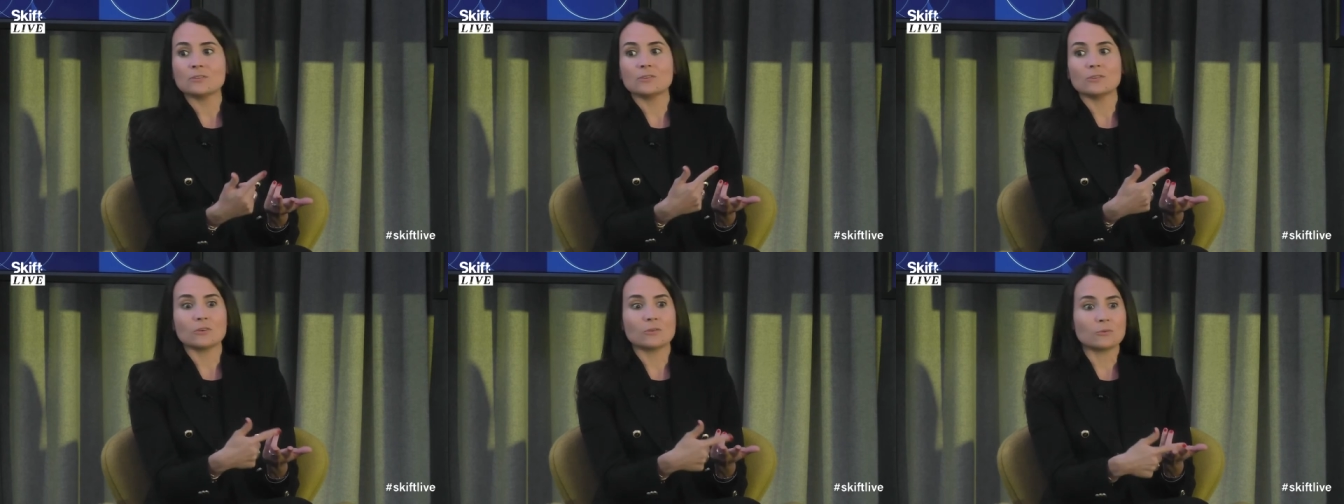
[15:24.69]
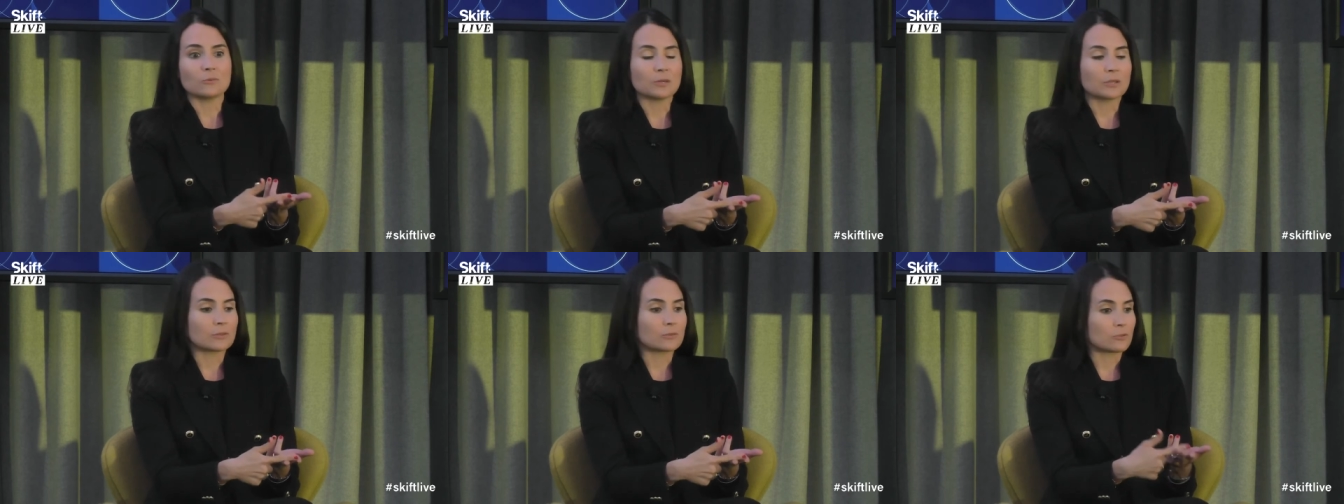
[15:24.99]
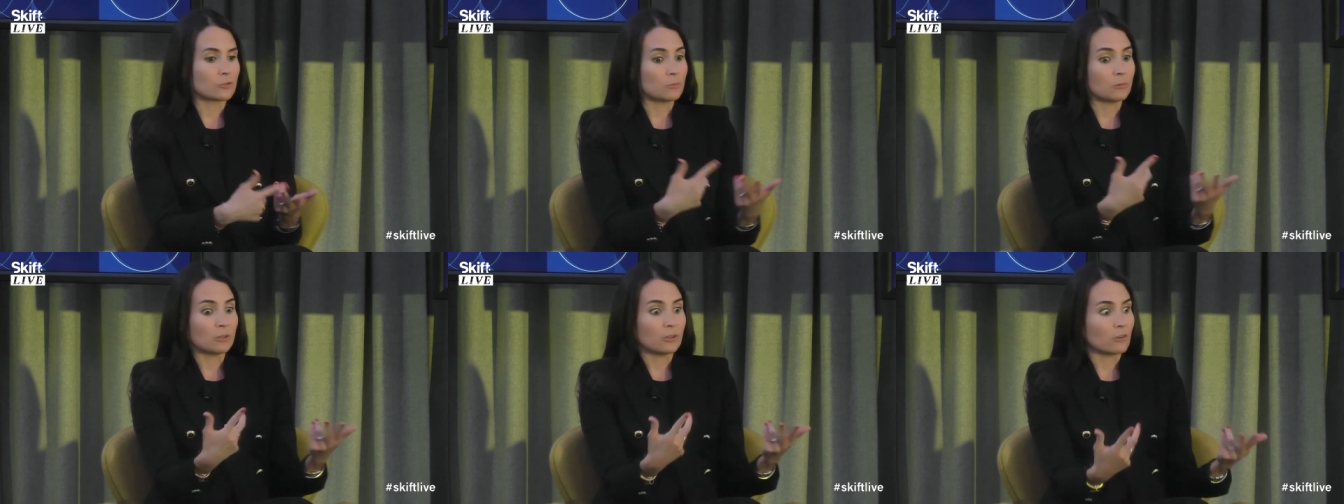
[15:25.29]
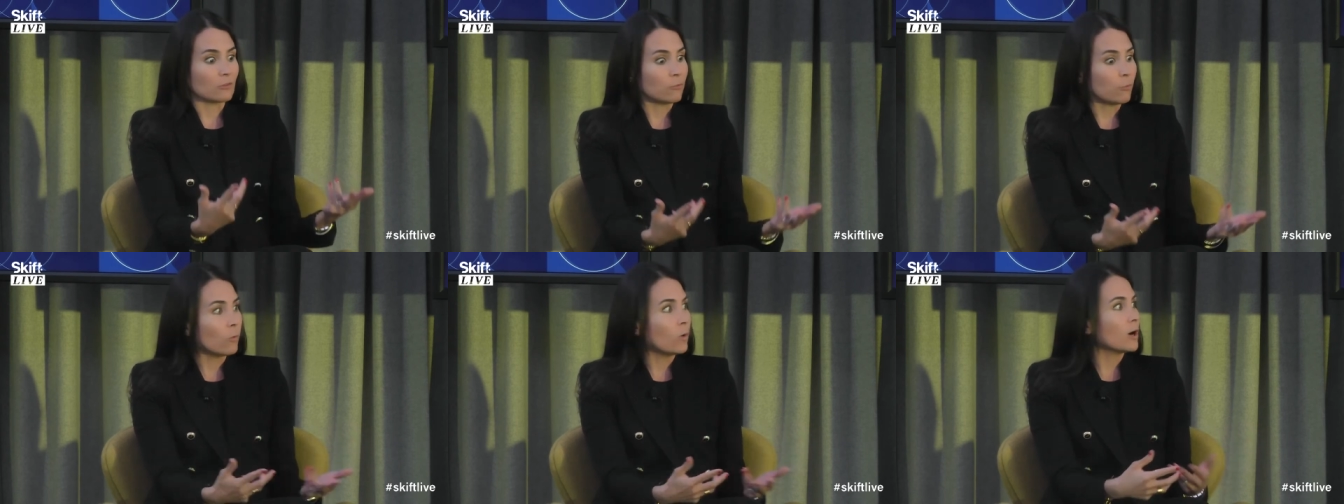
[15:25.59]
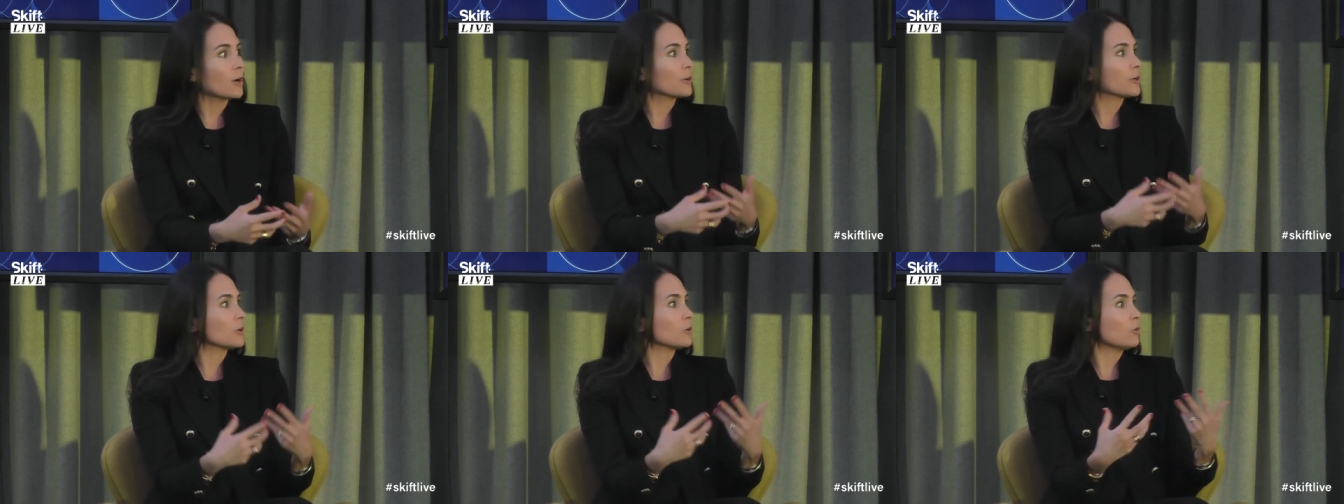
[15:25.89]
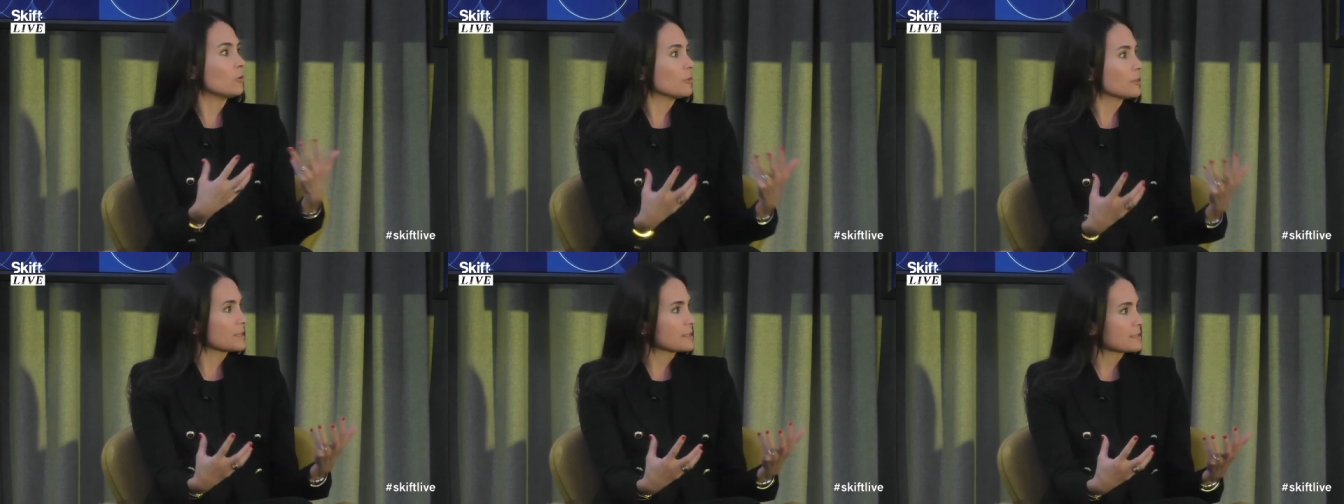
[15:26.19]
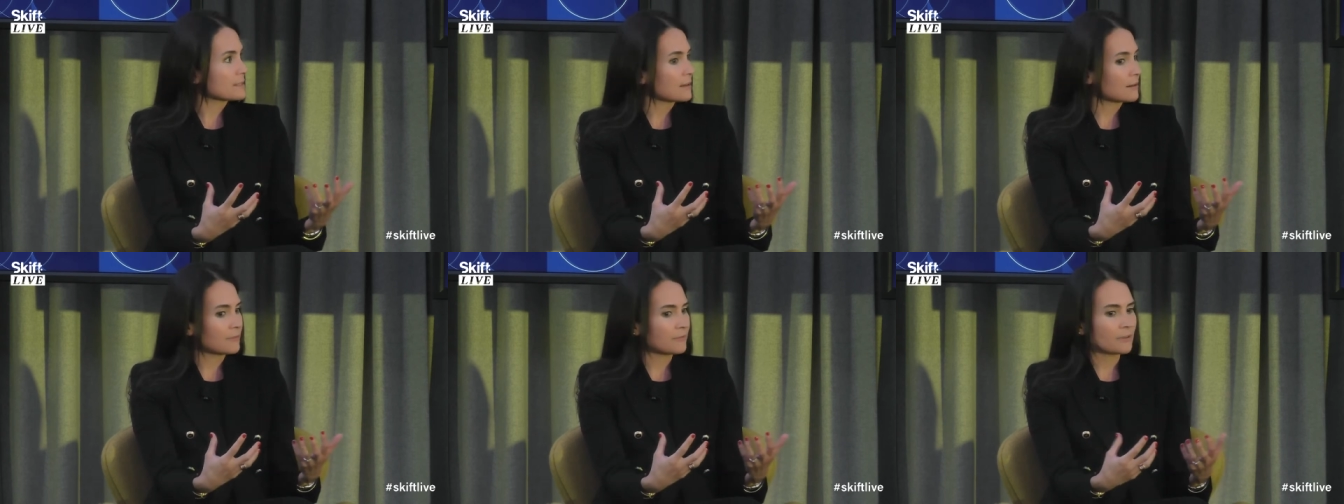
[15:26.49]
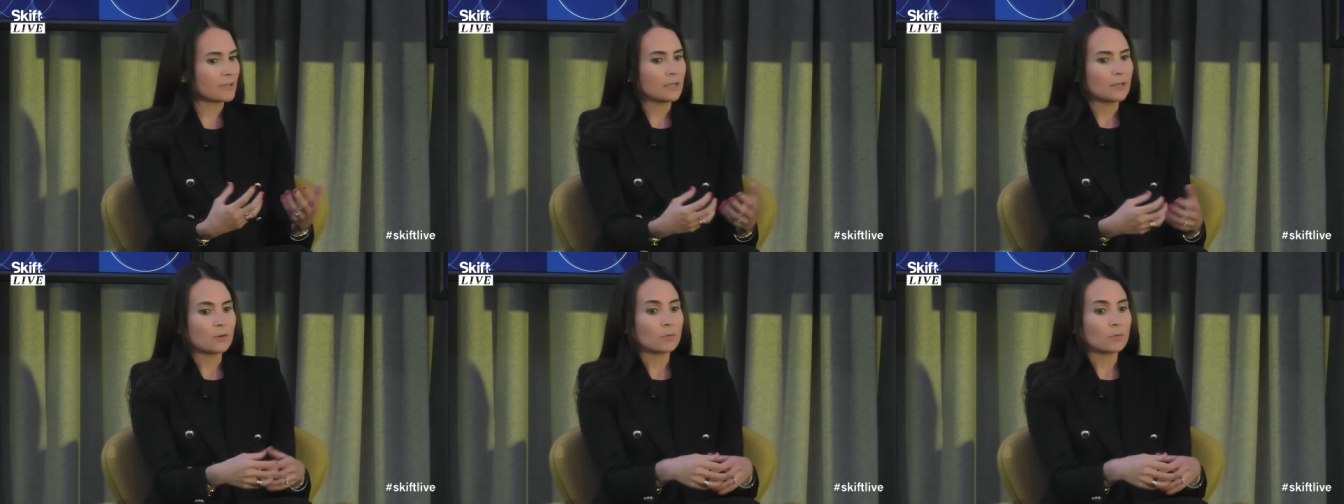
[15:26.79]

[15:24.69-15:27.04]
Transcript: you know, we consume a lot of water, all this stuff.